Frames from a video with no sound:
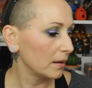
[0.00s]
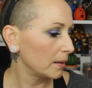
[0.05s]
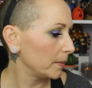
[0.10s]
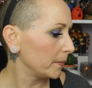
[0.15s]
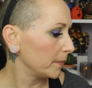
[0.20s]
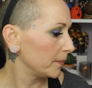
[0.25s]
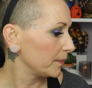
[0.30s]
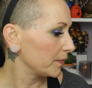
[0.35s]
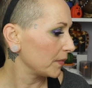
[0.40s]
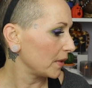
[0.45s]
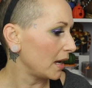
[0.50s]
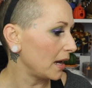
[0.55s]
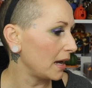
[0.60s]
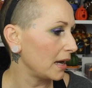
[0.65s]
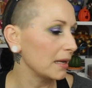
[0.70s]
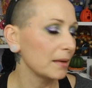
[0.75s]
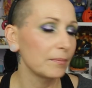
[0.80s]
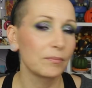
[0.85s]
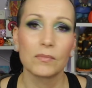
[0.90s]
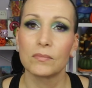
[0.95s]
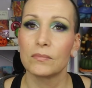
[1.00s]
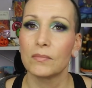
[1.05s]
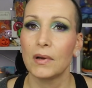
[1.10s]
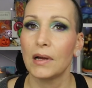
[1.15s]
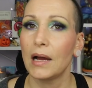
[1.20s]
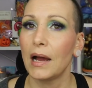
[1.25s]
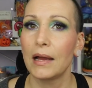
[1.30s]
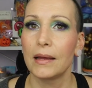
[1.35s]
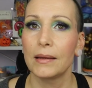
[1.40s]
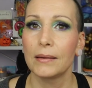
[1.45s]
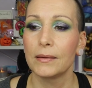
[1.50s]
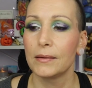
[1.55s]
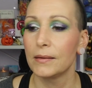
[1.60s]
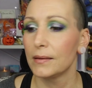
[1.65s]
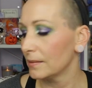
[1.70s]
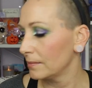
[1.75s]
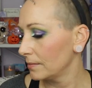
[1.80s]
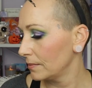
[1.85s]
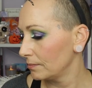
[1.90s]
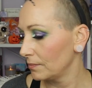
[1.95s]
Um, I'm
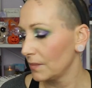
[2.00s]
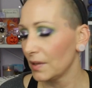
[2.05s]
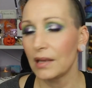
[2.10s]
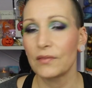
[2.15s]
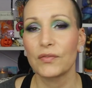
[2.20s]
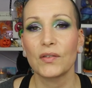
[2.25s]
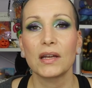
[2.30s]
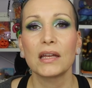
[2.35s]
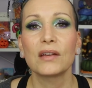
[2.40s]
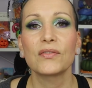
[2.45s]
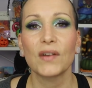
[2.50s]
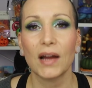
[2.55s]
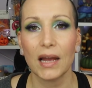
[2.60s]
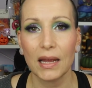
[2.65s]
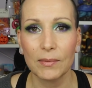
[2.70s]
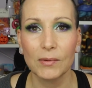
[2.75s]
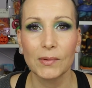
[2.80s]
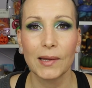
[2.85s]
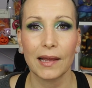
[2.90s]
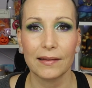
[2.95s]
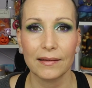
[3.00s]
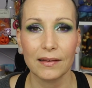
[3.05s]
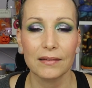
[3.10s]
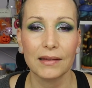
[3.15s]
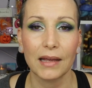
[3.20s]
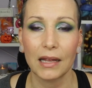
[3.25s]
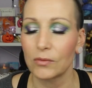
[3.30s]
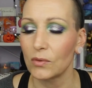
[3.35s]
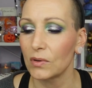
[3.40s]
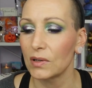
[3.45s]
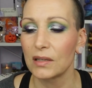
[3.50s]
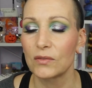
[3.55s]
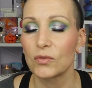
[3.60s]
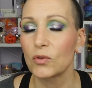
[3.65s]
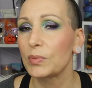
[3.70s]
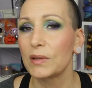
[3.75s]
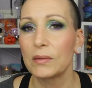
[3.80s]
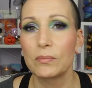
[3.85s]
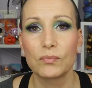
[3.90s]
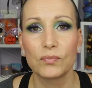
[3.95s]
I if if I'm getting that one,
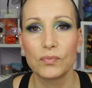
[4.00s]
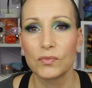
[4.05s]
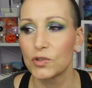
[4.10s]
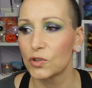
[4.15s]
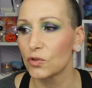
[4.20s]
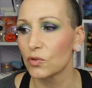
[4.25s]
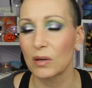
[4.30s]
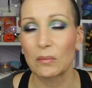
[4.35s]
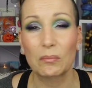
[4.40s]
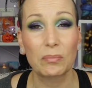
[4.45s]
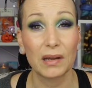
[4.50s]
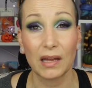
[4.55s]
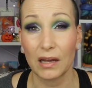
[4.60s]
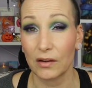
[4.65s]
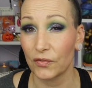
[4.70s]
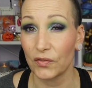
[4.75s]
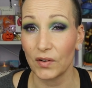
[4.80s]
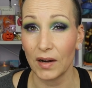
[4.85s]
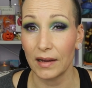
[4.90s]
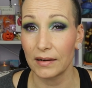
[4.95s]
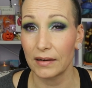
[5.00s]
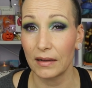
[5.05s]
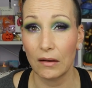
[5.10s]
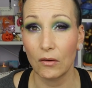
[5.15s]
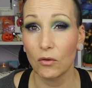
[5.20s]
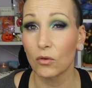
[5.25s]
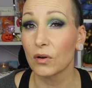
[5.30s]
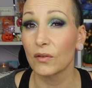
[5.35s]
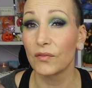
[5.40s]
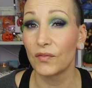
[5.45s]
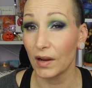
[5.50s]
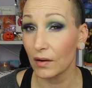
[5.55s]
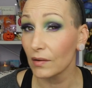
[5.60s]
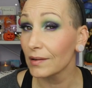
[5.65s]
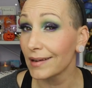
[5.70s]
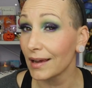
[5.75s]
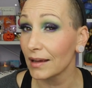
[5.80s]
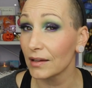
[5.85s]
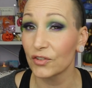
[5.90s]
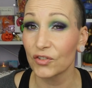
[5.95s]
it will be during Black Friday or a
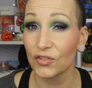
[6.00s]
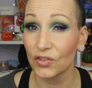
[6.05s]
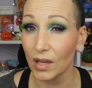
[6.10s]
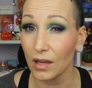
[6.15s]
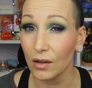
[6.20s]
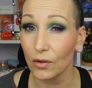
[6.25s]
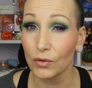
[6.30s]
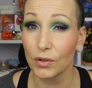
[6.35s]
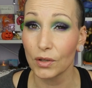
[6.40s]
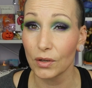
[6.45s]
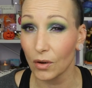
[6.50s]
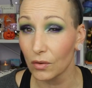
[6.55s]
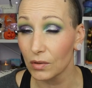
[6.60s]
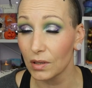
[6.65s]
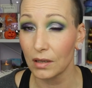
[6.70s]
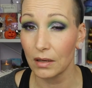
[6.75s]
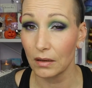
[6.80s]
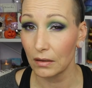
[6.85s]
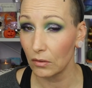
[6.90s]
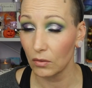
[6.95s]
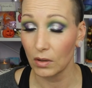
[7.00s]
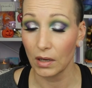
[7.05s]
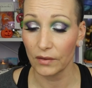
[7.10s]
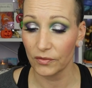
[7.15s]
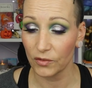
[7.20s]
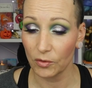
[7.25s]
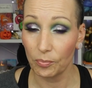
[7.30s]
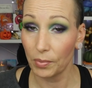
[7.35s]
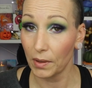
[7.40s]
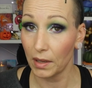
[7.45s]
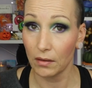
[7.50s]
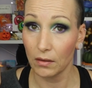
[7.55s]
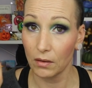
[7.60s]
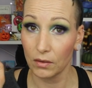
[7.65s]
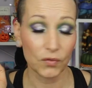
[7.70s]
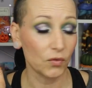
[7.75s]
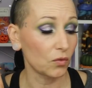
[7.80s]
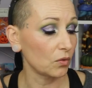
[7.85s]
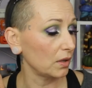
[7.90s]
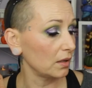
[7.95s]
very nice sale, you know, that I don't have to pay a
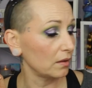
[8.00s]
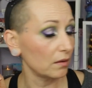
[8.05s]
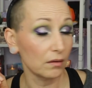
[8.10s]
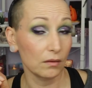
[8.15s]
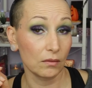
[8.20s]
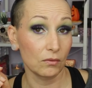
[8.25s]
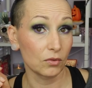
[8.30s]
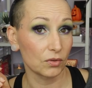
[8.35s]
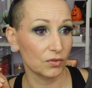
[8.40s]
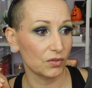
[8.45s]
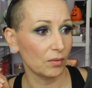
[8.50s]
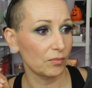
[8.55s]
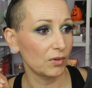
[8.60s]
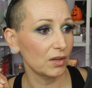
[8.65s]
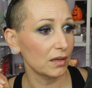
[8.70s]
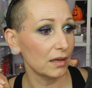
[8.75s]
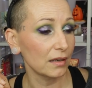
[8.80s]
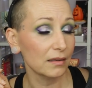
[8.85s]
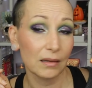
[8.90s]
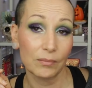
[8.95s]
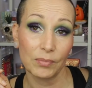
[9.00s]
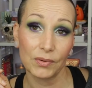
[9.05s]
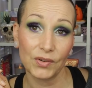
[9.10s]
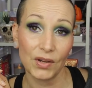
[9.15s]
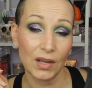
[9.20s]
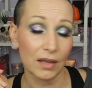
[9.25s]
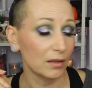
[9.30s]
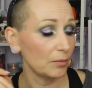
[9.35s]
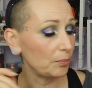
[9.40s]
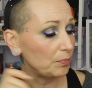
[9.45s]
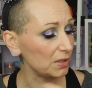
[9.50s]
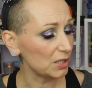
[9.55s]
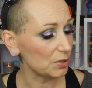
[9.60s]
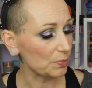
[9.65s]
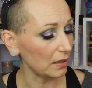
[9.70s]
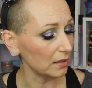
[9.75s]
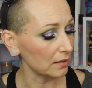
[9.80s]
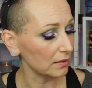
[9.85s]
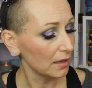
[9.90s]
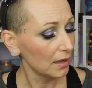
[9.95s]
lot for it or something like that. But yeah, the
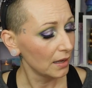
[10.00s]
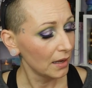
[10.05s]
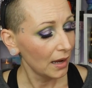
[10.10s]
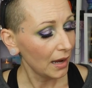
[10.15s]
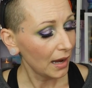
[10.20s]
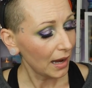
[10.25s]
peach palette.